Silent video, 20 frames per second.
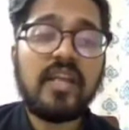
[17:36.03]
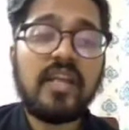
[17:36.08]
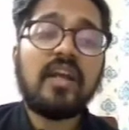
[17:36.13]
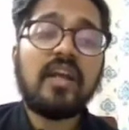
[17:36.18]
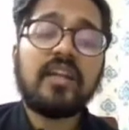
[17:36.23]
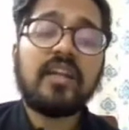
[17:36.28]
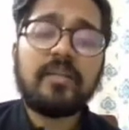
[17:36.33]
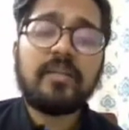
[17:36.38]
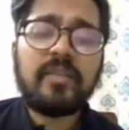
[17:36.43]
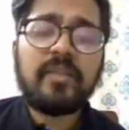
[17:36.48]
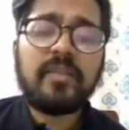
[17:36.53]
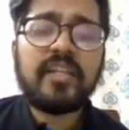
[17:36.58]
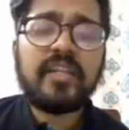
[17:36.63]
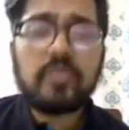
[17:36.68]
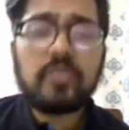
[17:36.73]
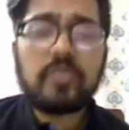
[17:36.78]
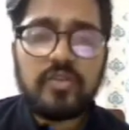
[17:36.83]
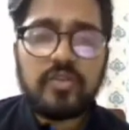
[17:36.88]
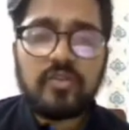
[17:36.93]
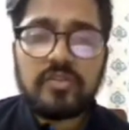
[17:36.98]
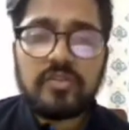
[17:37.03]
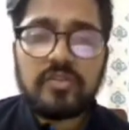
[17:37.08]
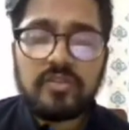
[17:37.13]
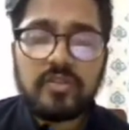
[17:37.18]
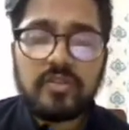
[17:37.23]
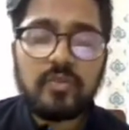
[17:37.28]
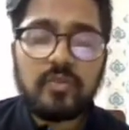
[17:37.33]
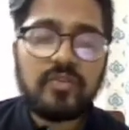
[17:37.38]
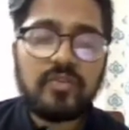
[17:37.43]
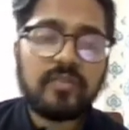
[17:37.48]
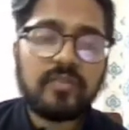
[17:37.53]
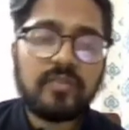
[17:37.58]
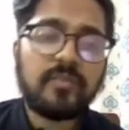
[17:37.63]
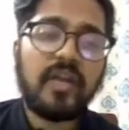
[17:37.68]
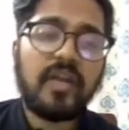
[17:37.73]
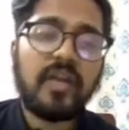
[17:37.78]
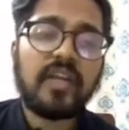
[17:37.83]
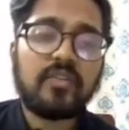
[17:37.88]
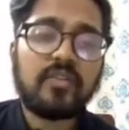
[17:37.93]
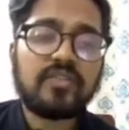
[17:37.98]
depending upon your turnover
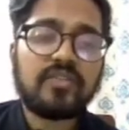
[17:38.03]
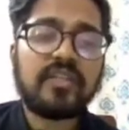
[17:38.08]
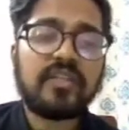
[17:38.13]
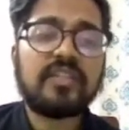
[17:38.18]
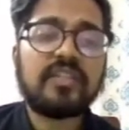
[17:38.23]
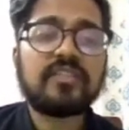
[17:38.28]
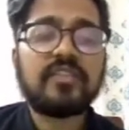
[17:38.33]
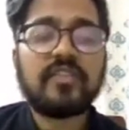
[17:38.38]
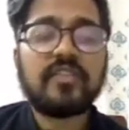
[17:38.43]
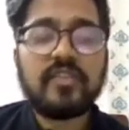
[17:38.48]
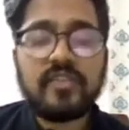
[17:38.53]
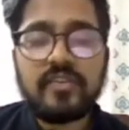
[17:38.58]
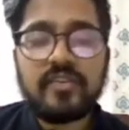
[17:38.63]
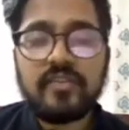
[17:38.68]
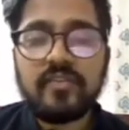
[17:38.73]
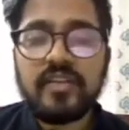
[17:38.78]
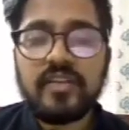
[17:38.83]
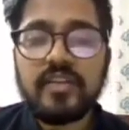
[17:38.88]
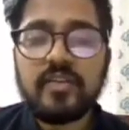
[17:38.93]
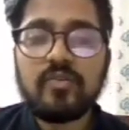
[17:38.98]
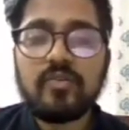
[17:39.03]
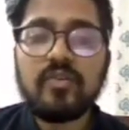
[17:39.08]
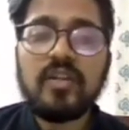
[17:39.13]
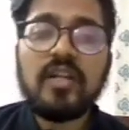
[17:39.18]
and your sales and revenue.